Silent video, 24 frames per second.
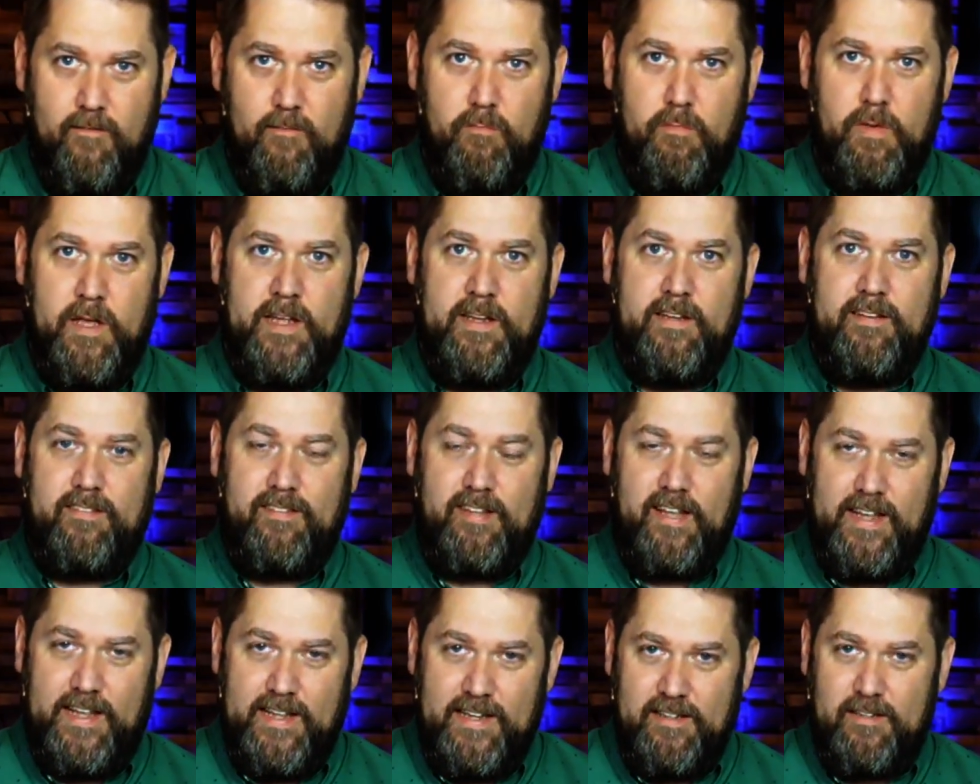Men
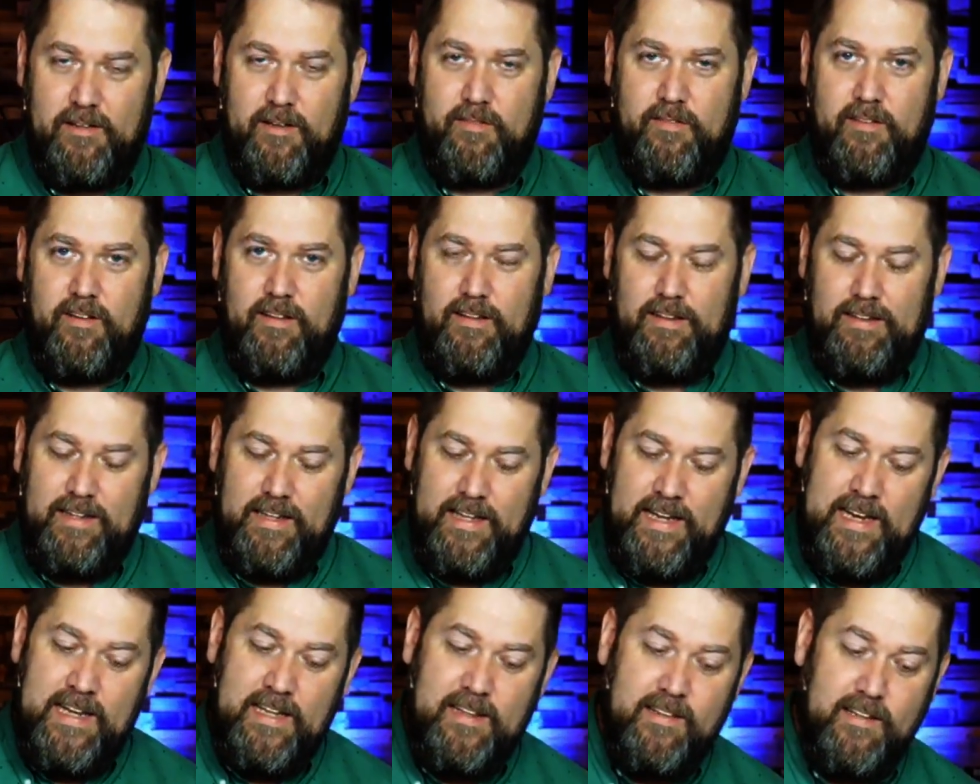tend to
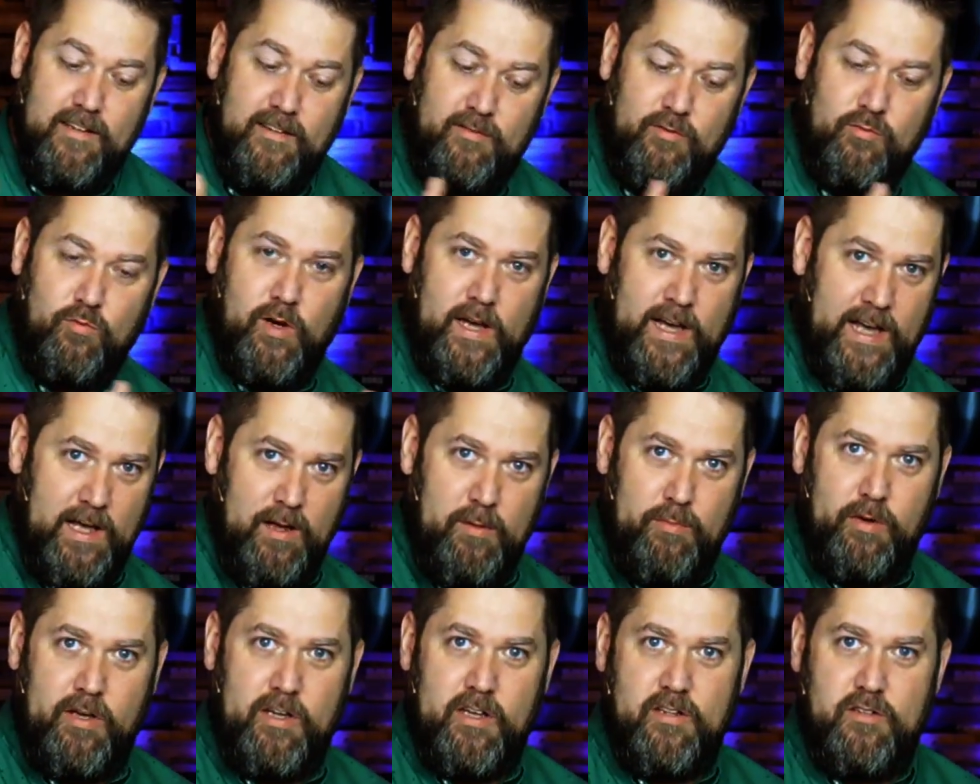lean this
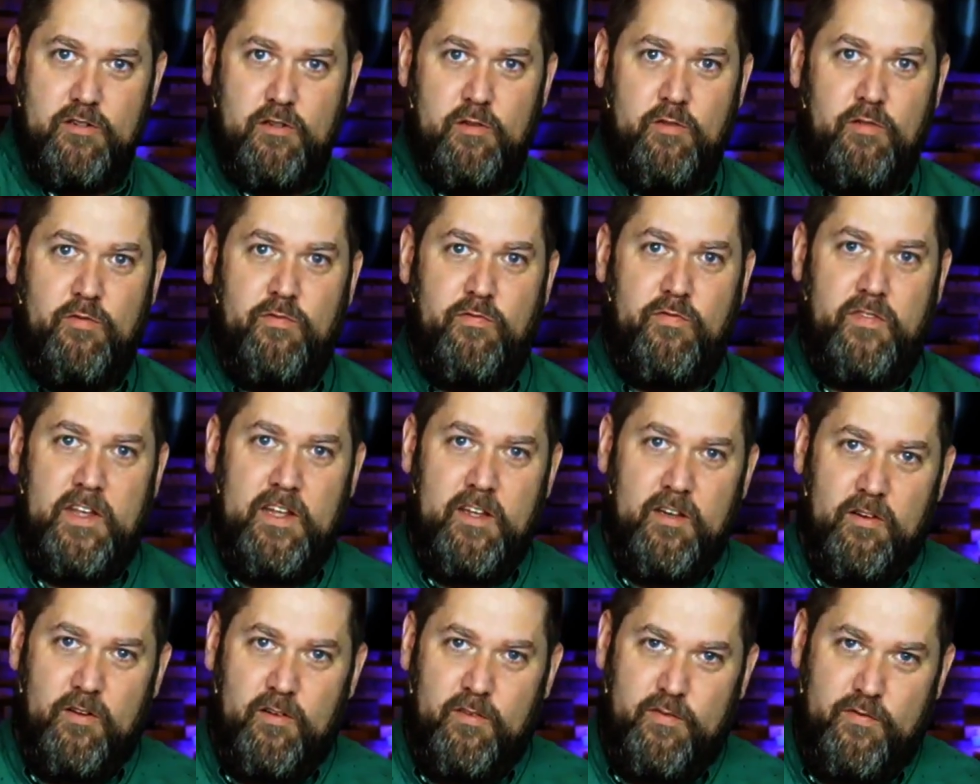way because you
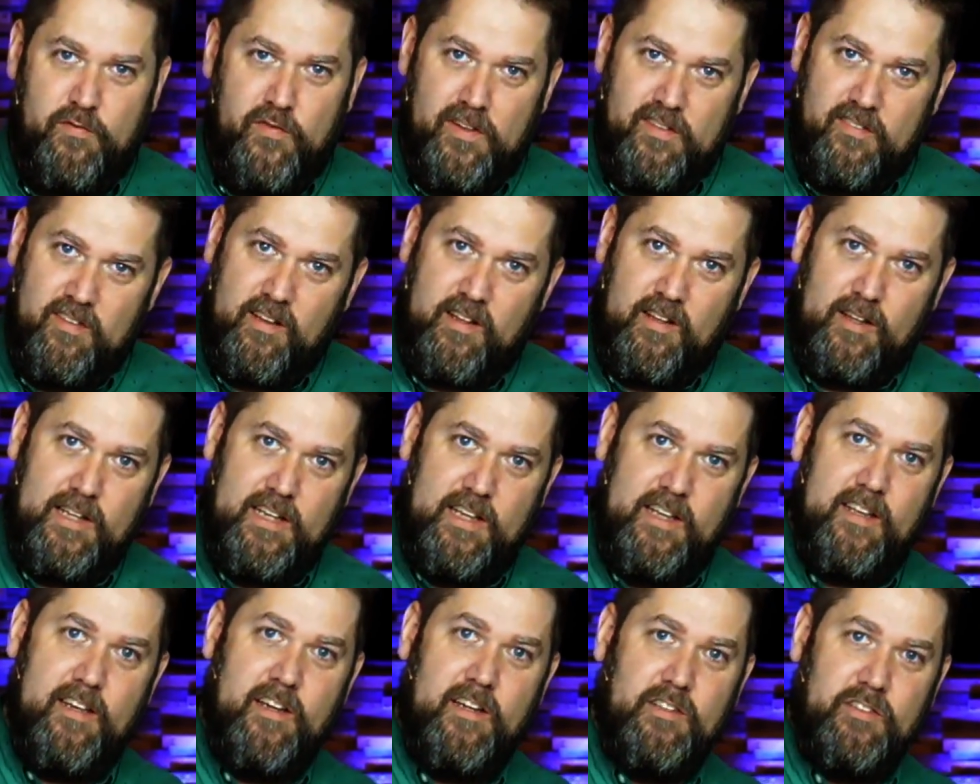feel
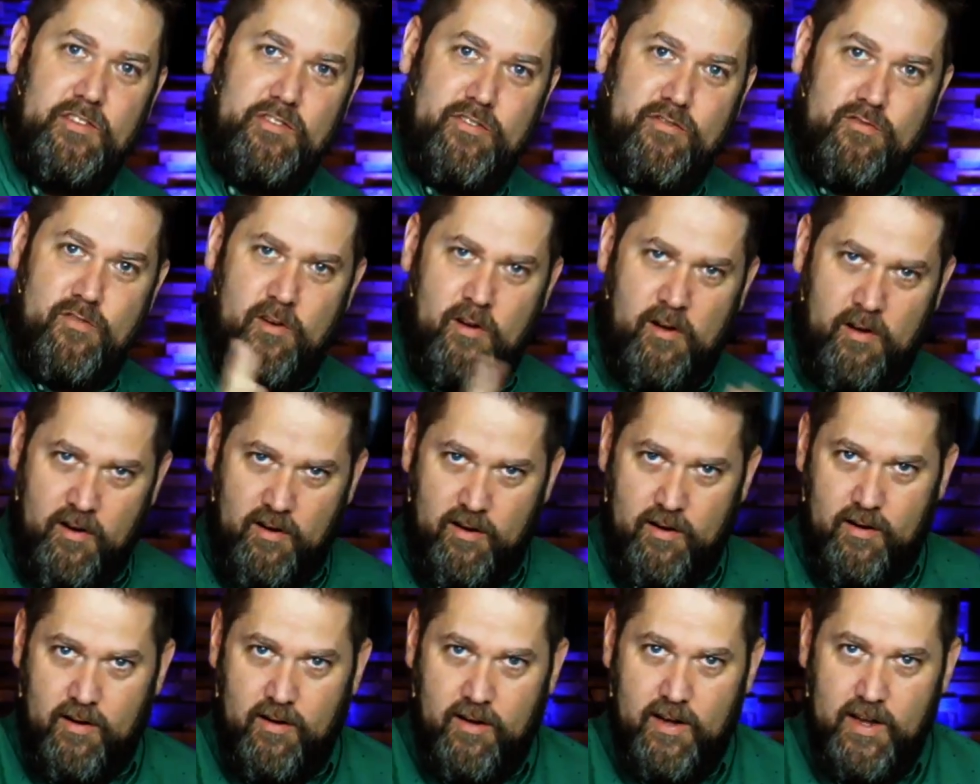physically
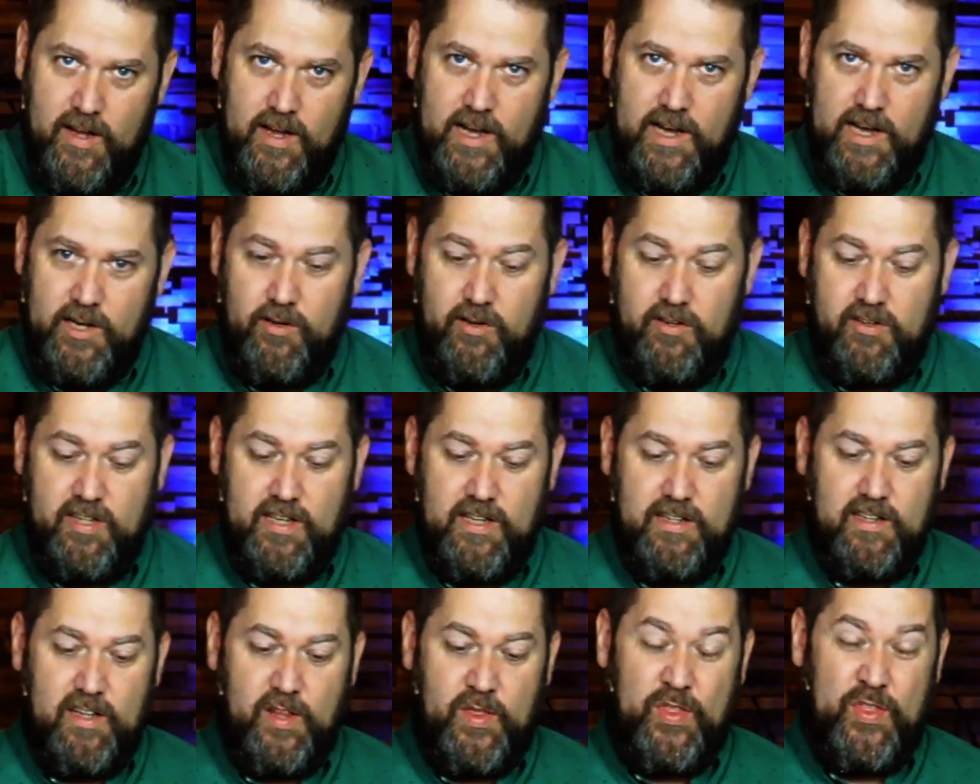stronger, and you
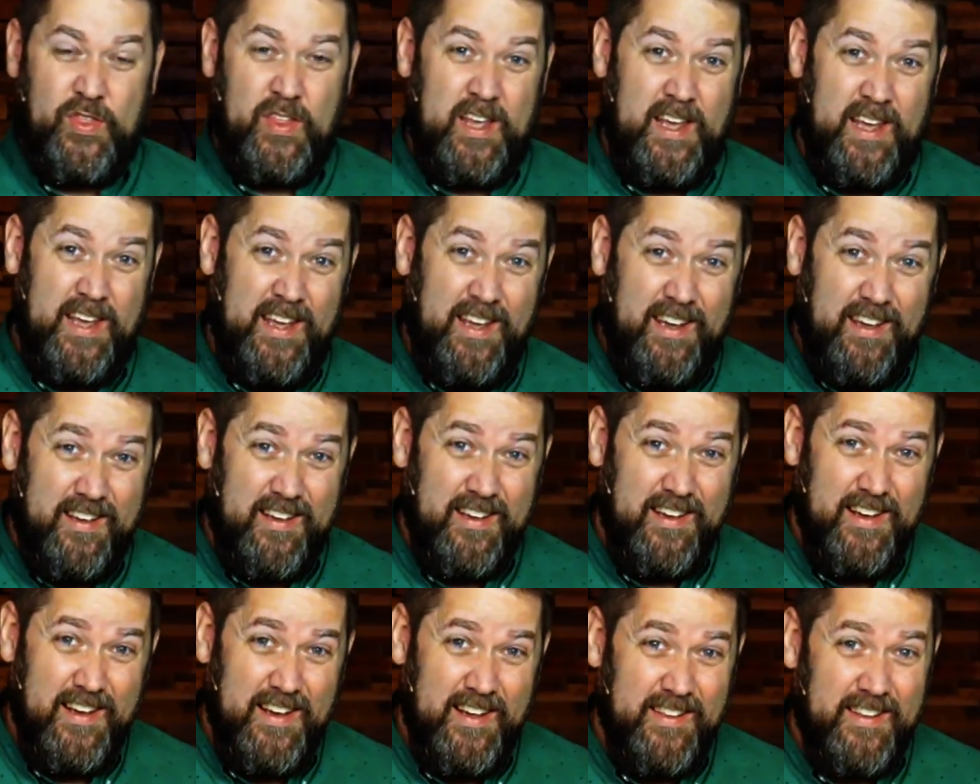tend to
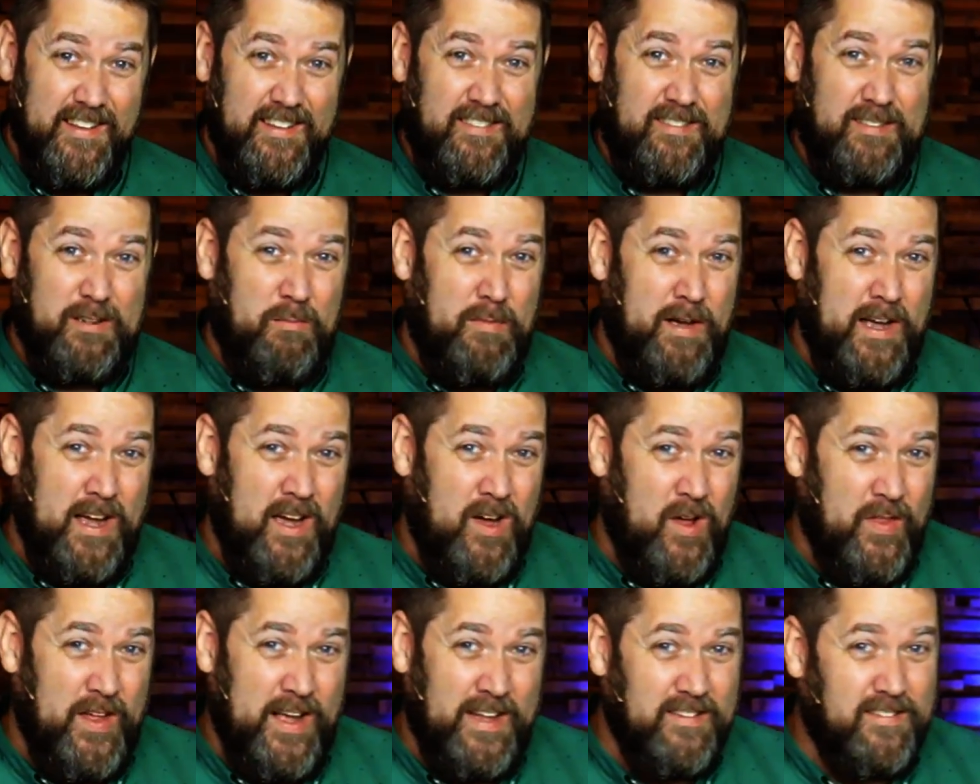think that
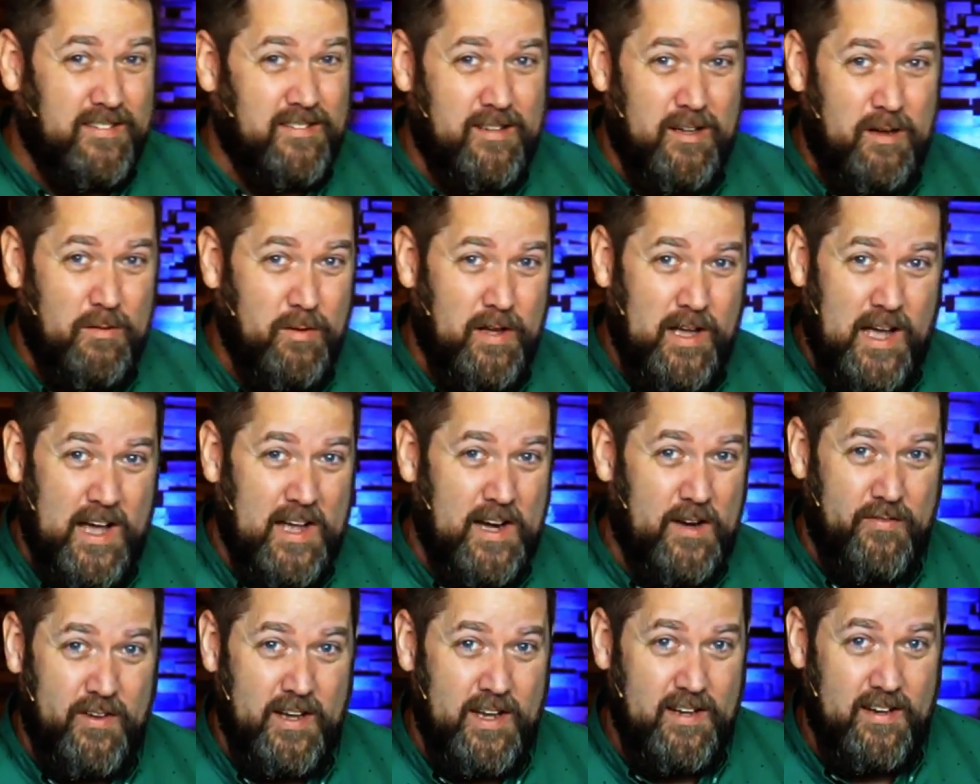somehow that's some
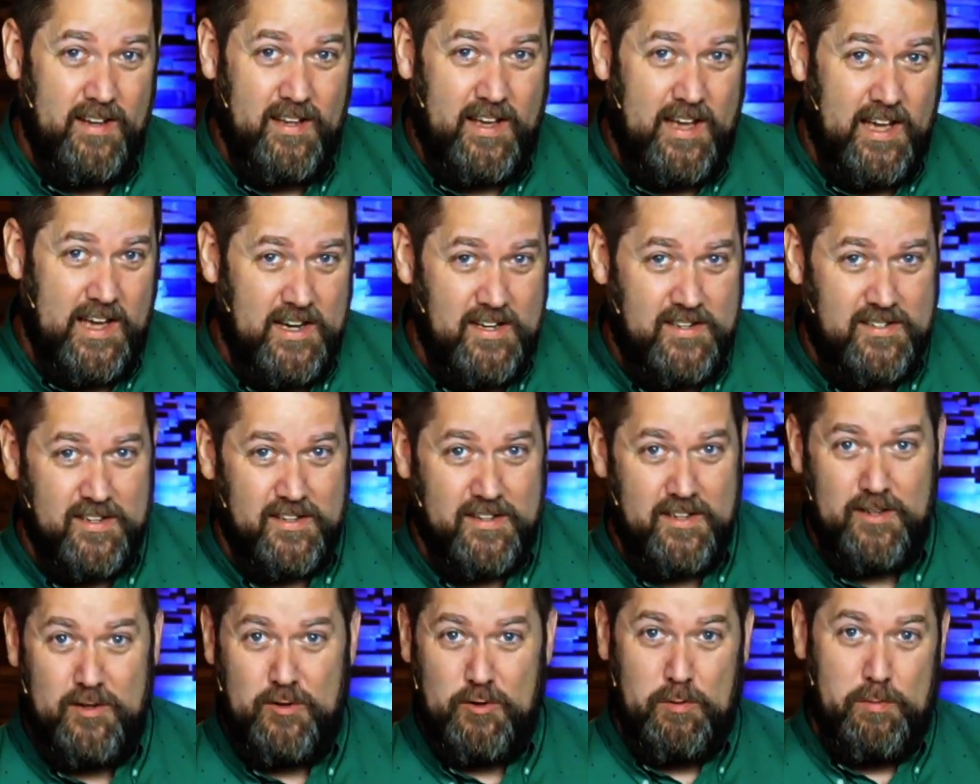kind of
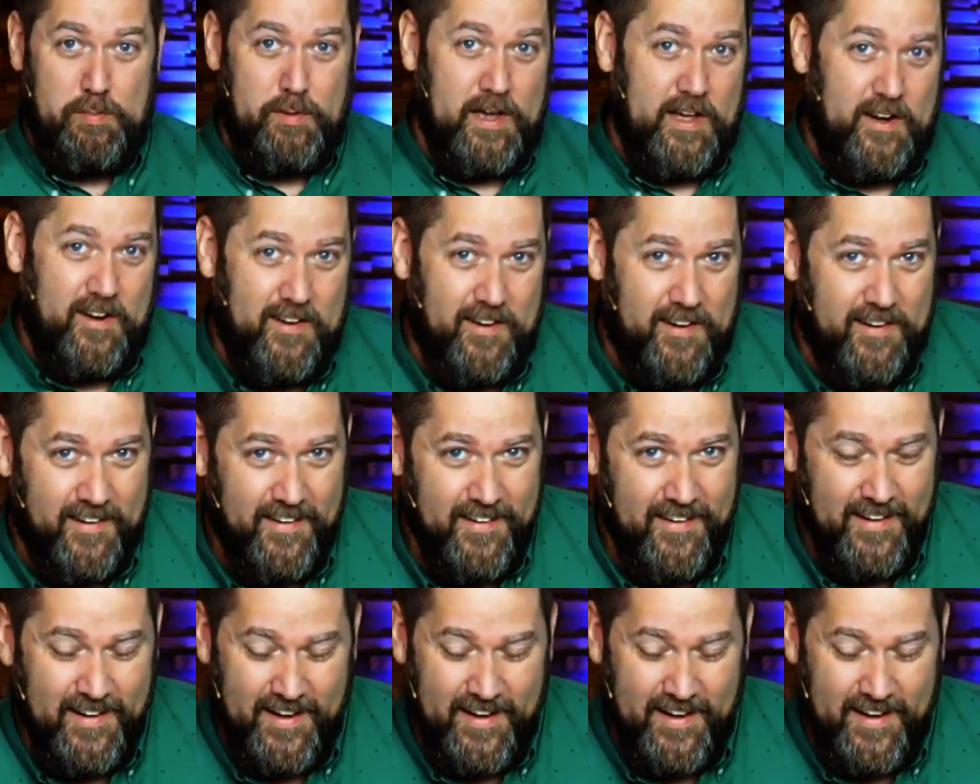indication that you're better.